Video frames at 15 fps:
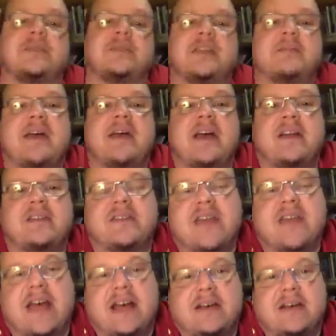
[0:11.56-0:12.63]
bit about
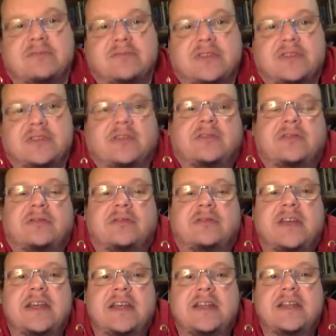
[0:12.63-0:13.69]
the two
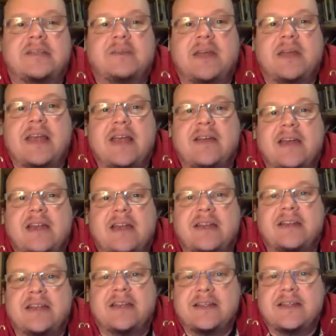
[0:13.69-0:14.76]
readings by Larry
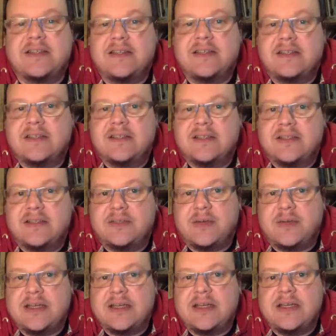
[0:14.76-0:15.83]
Lessig this
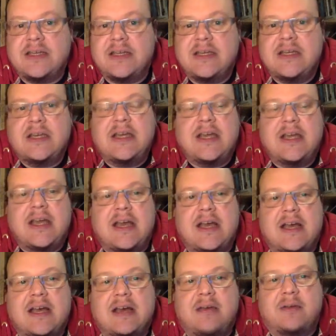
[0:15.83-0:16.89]
week,
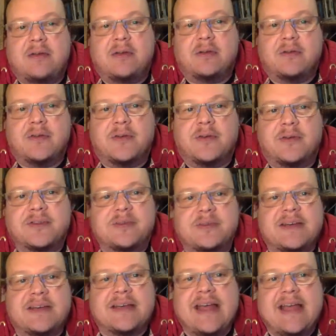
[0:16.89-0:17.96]
the Law of the Horse
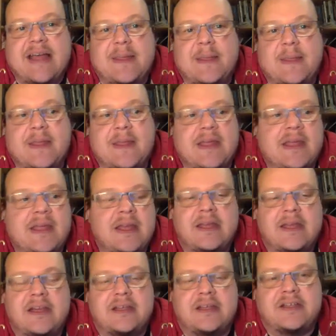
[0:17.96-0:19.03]
one and the
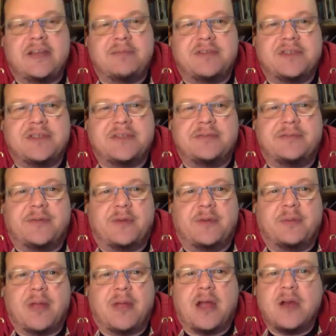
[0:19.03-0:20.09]
chapters
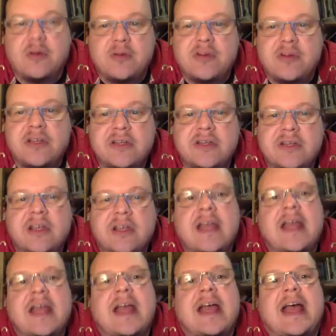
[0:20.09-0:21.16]
from Code,
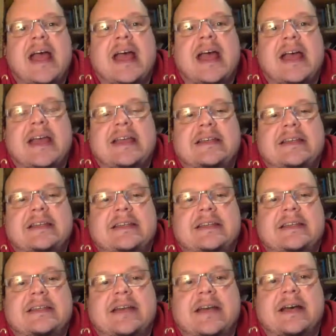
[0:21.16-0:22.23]

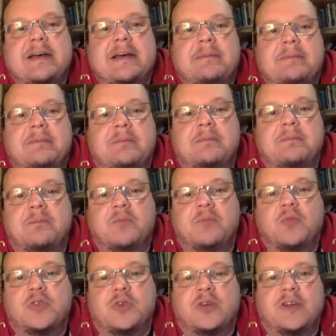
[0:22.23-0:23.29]
and
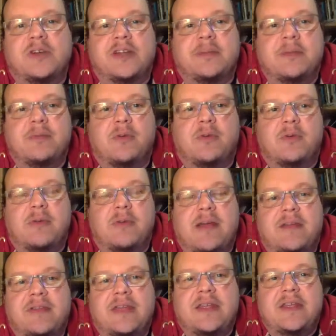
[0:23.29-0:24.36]
we'll talk a little bit more
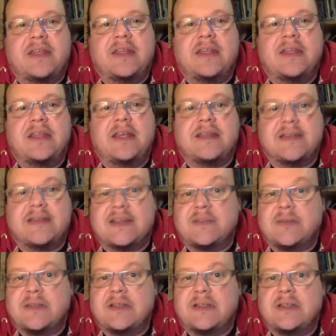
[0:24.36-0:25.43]
about the
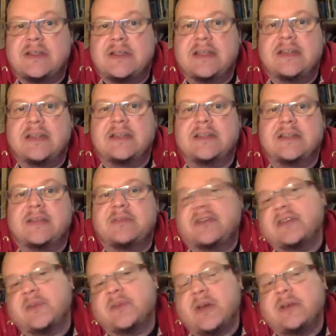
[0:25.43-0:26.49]
assessment in this
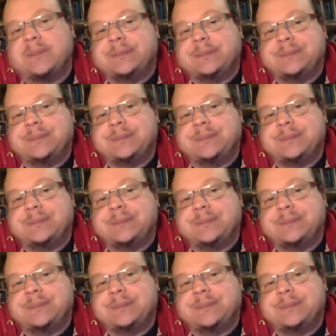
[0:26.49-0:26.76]
subject as well.